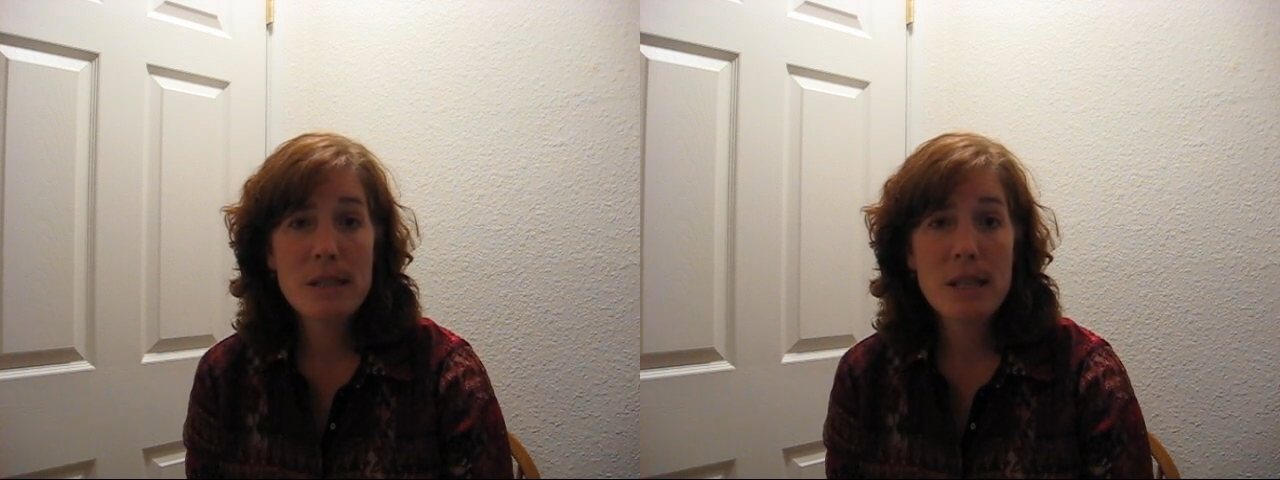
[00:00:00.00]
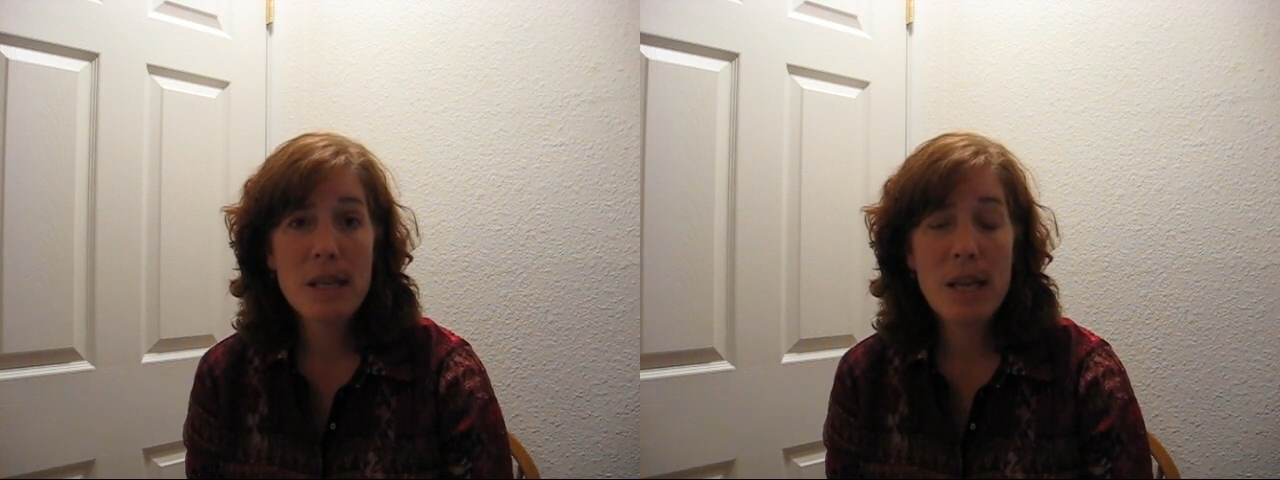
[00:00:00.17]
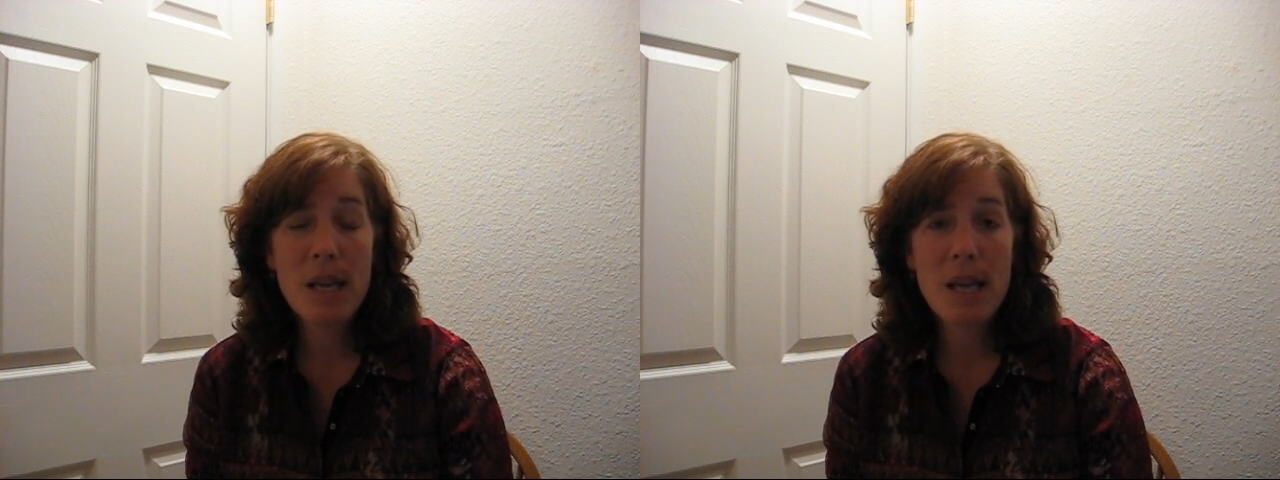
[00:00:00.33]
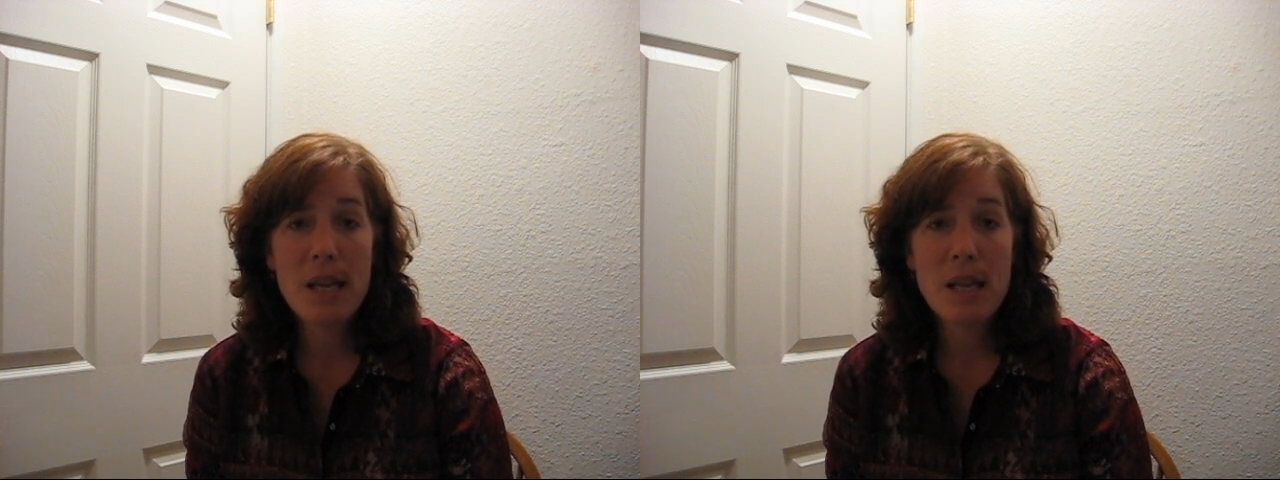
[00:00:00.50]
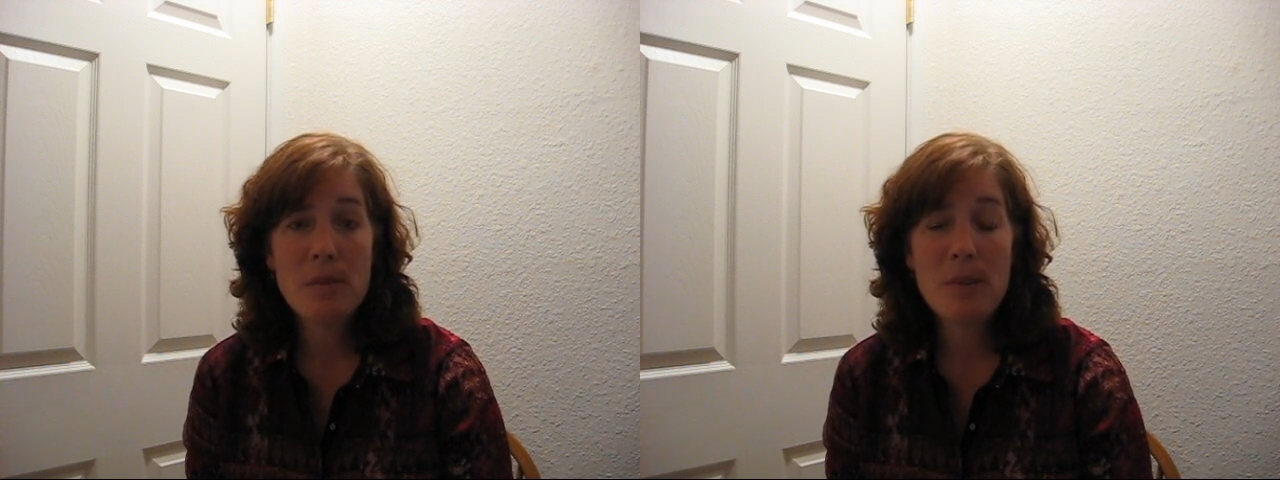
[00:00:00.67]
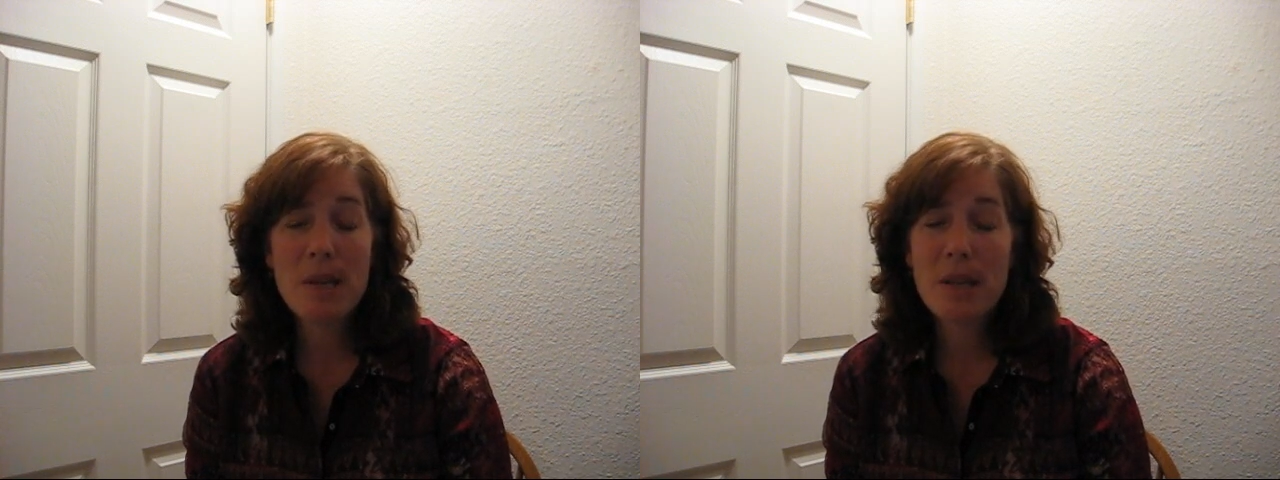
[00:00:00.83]
and
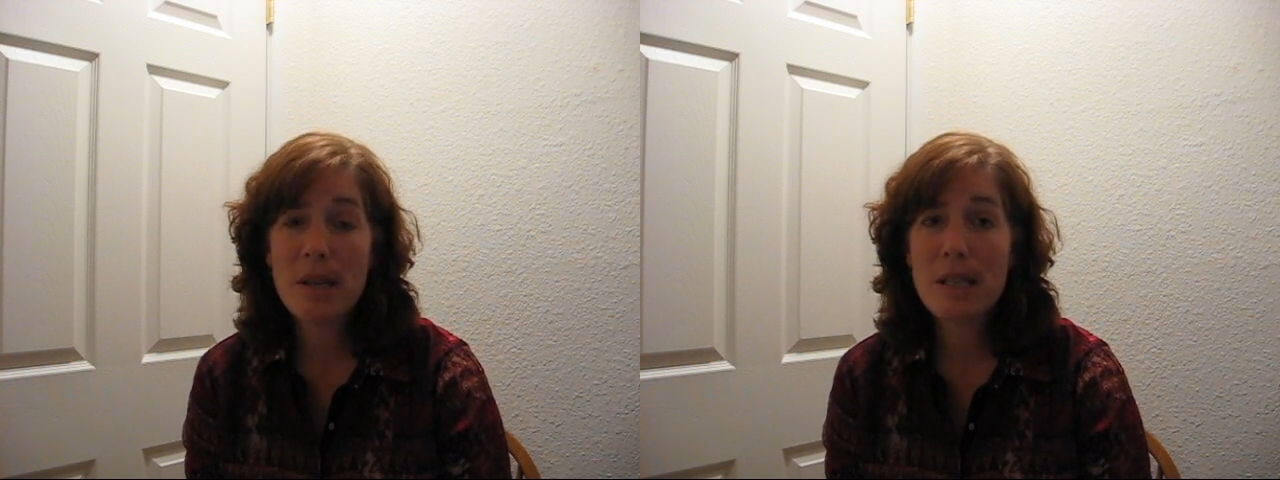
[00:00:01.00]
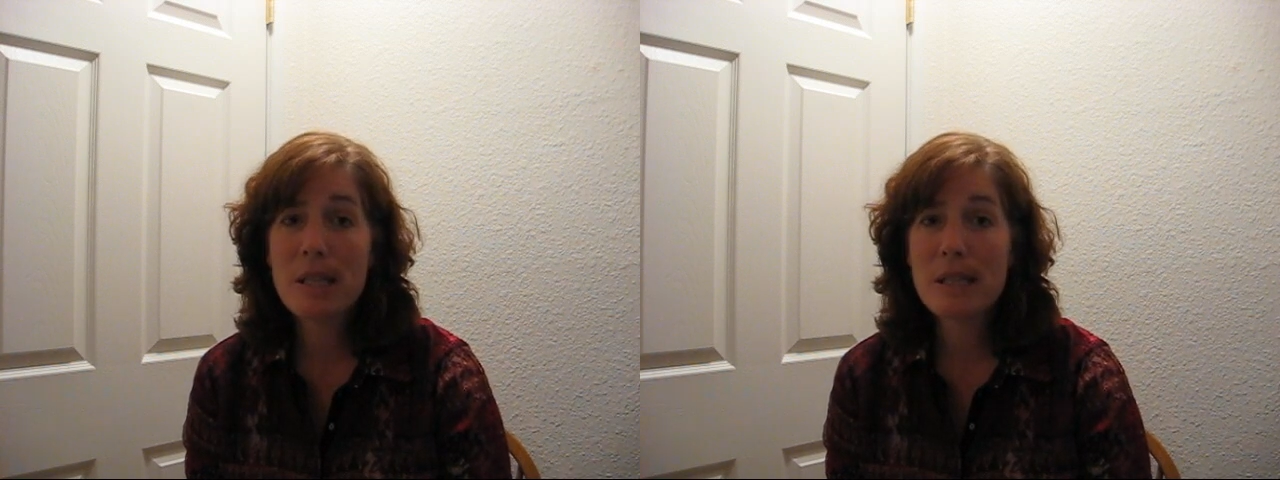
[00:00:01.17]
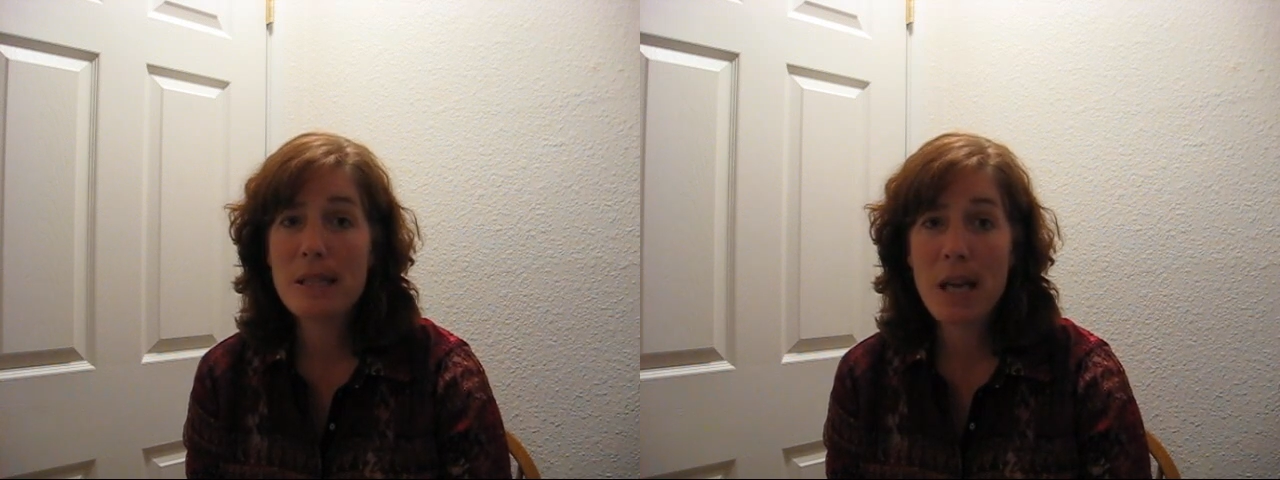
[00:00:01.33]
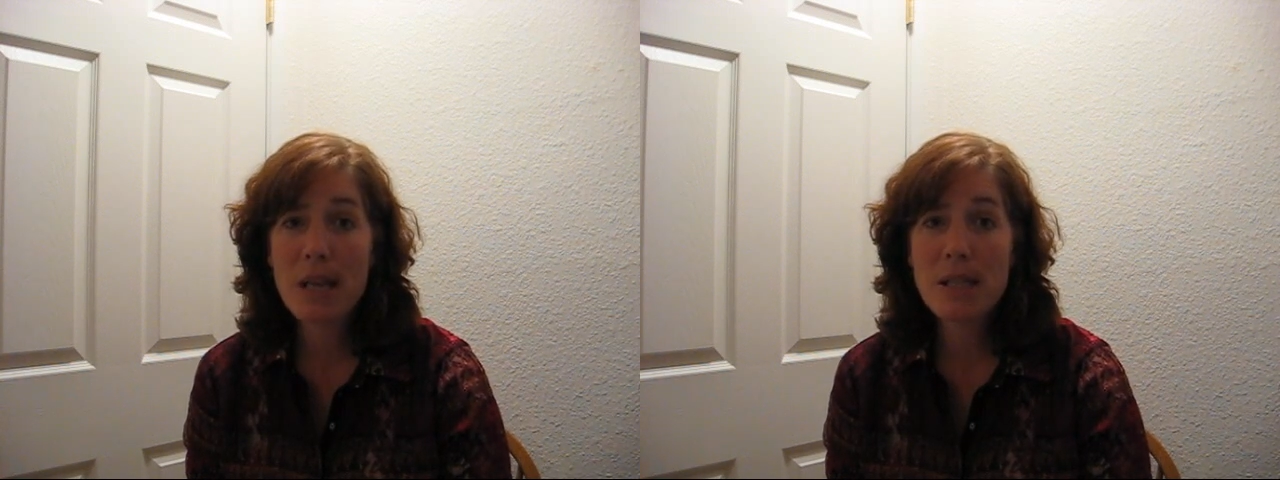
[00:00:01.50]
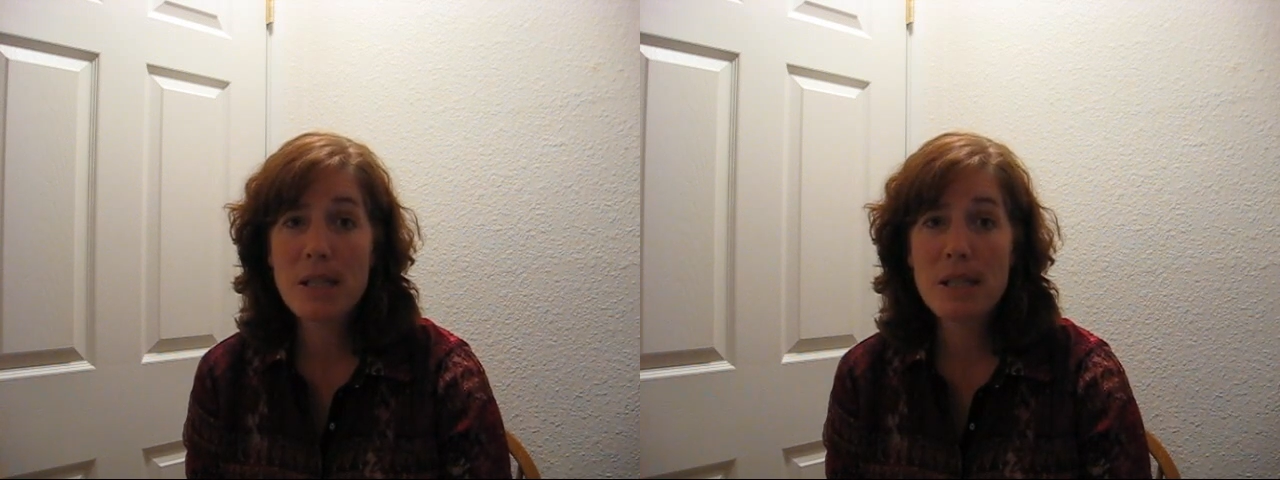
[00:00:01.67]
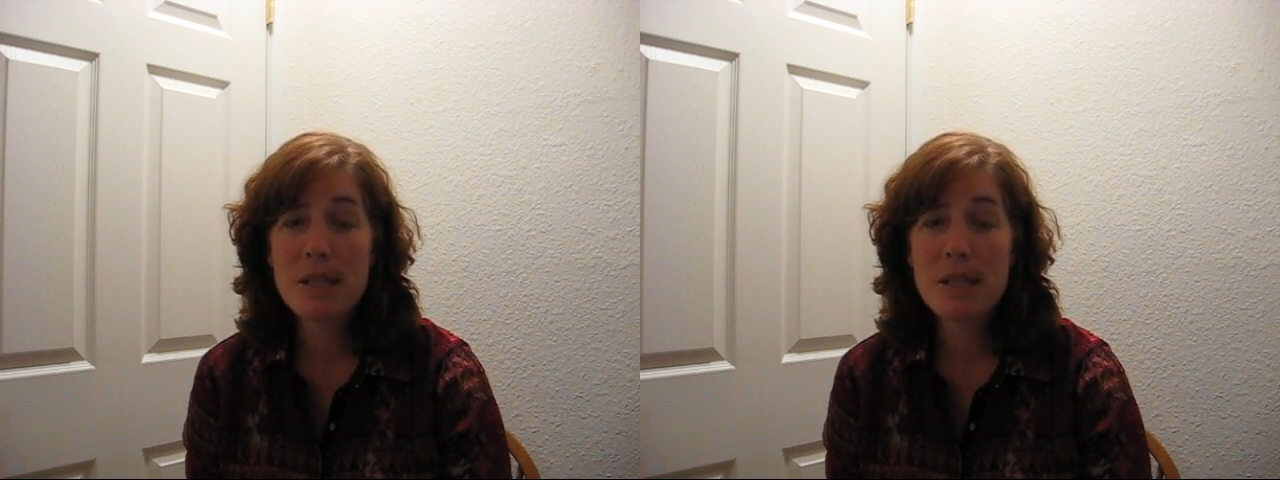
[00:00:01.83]
then weekly discussions